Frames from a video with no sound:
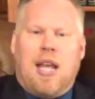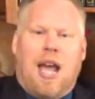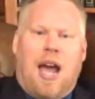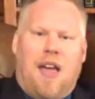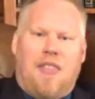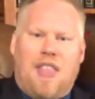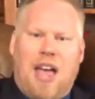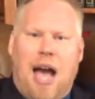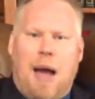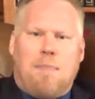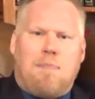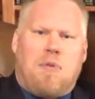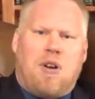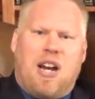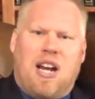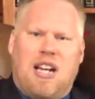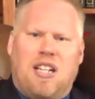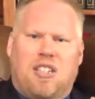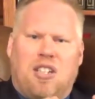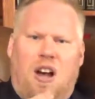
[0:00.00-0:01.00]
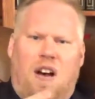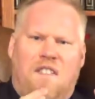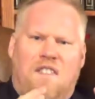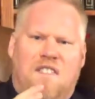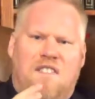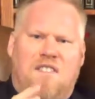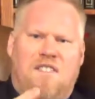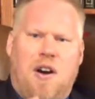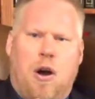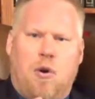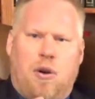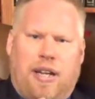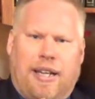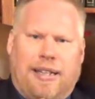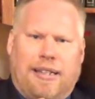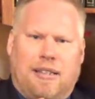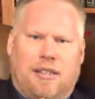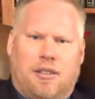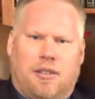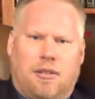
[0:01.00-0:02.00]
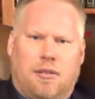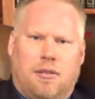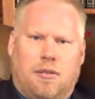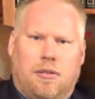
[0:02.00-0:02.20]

And that brings a focus